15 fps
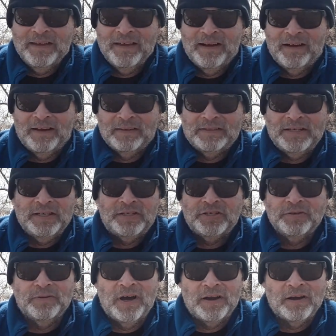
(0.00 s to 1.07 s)

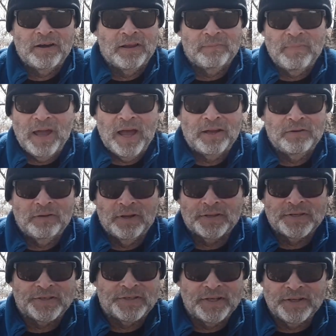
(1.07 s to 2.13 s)
D200 in manual,
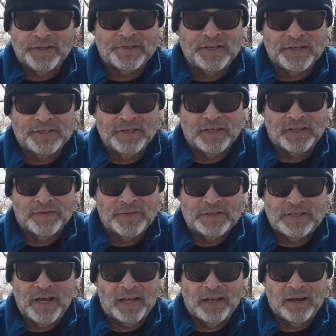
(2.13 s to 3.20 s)
it's still a 60th of a
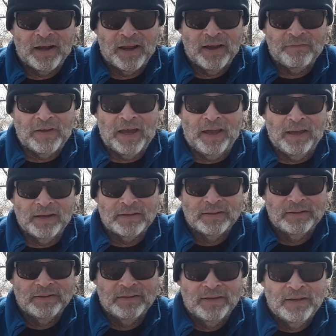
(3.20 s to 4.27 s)
second at f8.
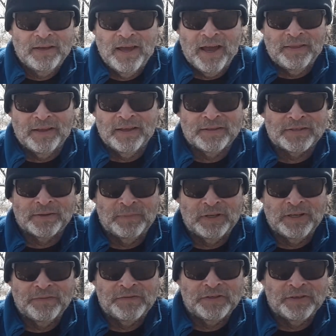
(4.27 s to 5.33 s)
And then someone
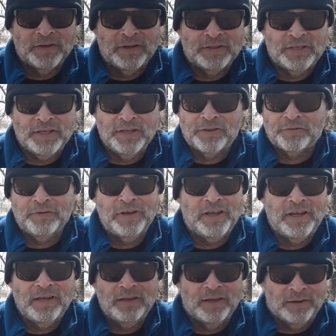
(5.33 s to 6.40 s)
gives you a
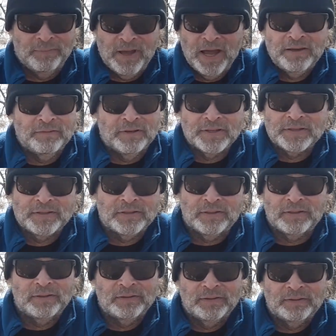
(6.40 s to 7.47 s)
D3 in manual, it's
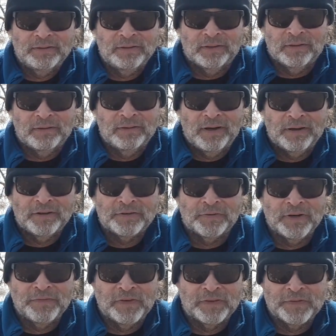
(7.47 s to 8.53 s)
still,
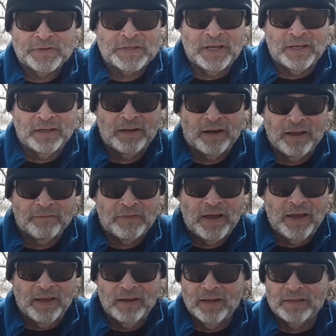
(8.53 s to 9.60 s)
125th of a second at
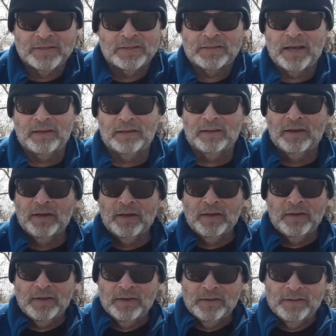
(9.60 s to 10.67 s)
f8. It's just like
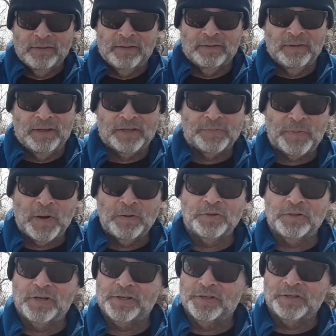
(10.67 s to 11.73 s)
the exposure
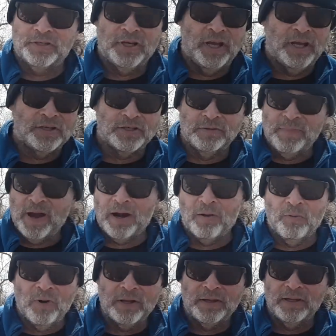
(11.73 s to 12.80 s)
doesn't change no matter
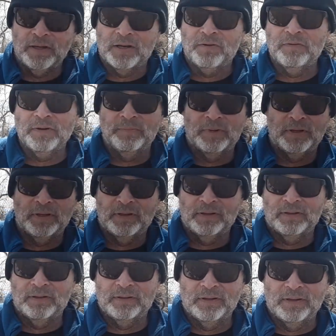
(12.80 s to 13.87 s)
what the equipment
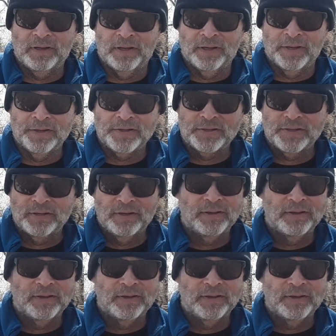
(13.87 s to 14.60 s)
is.